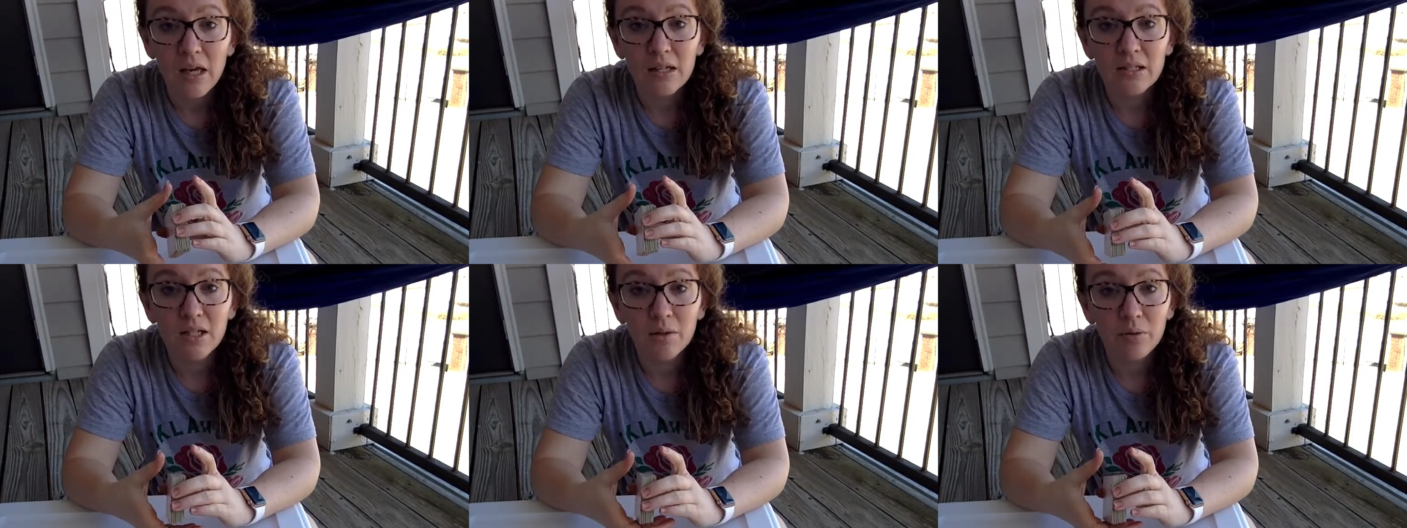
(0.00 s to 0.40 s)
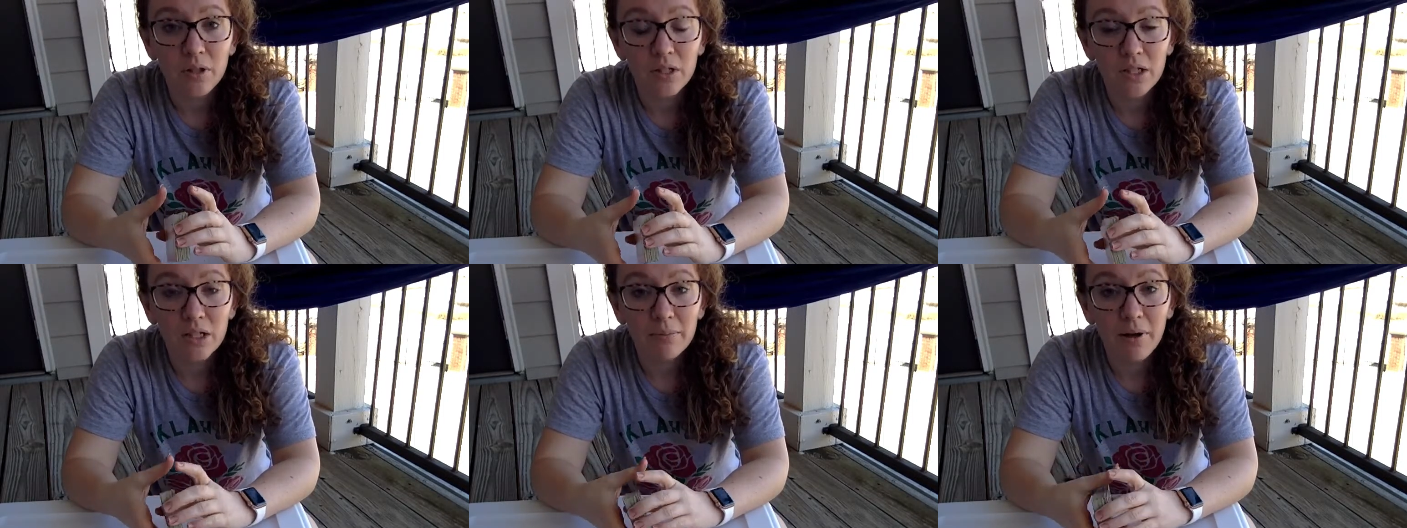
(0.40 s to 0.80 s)
Today we're going
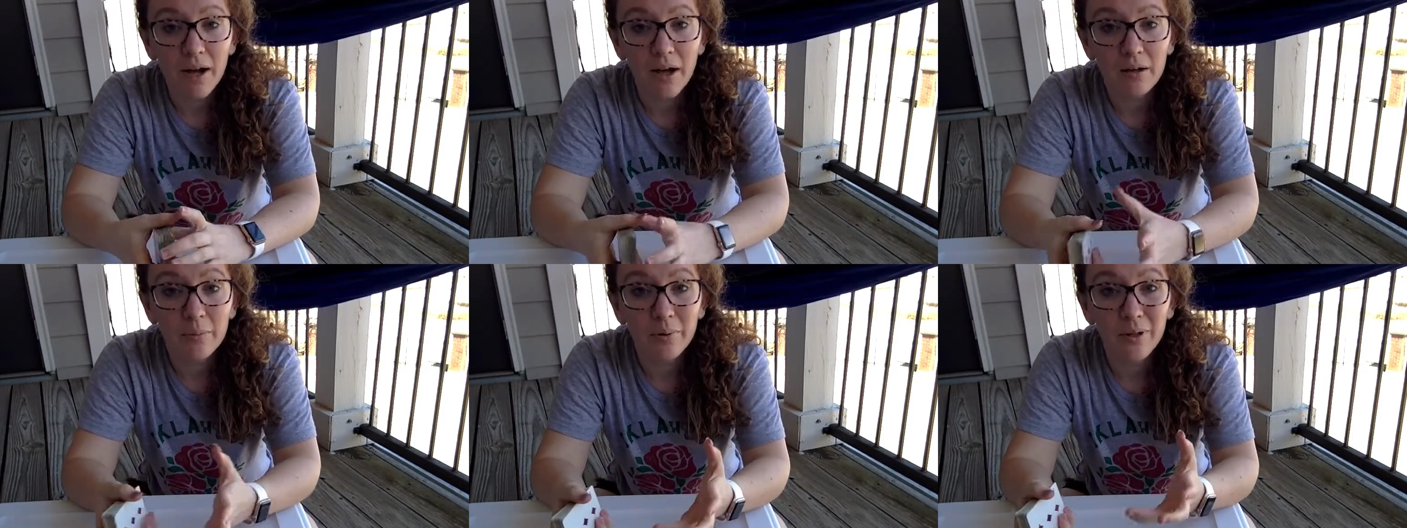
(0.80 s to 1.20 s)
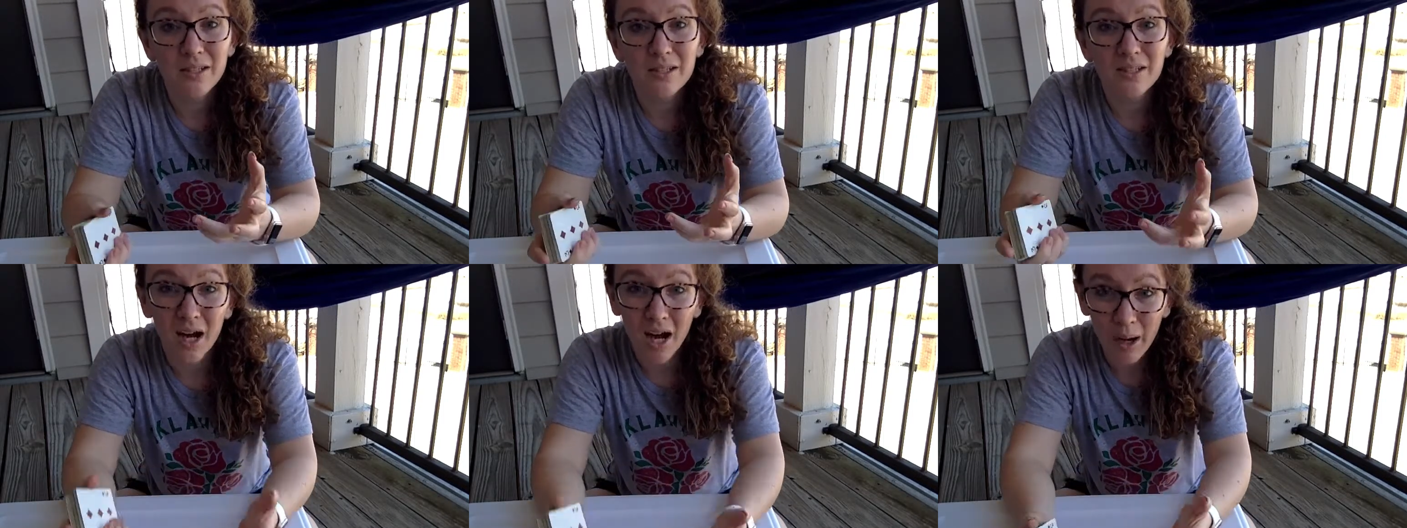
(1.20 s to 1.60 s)
to talk about how to play
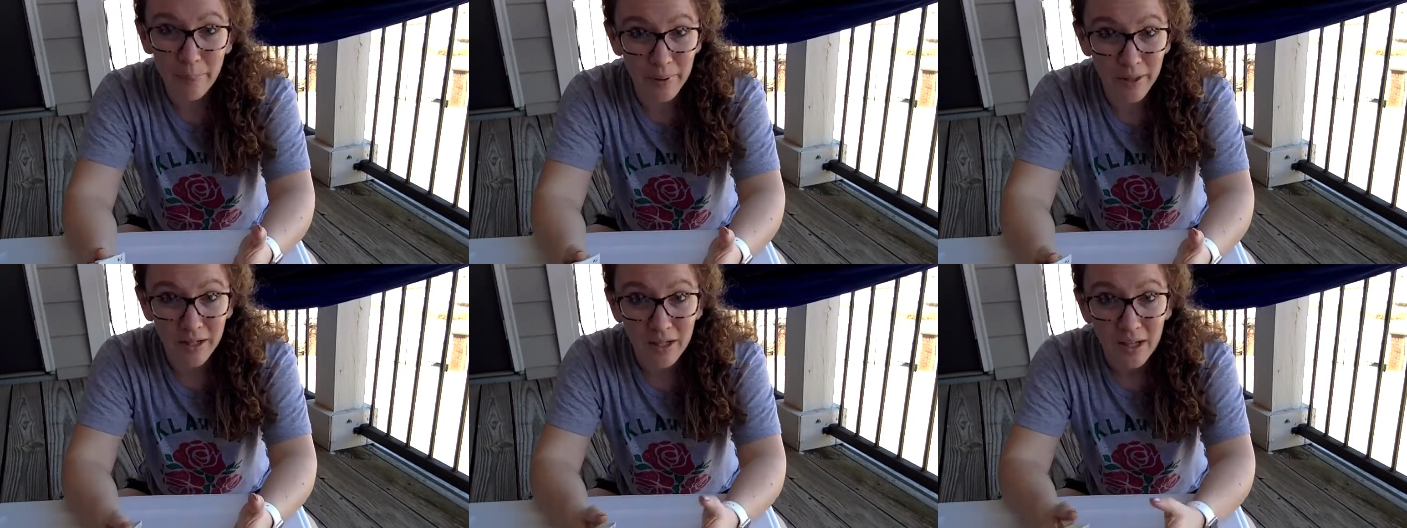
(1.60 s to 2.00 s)
Topit.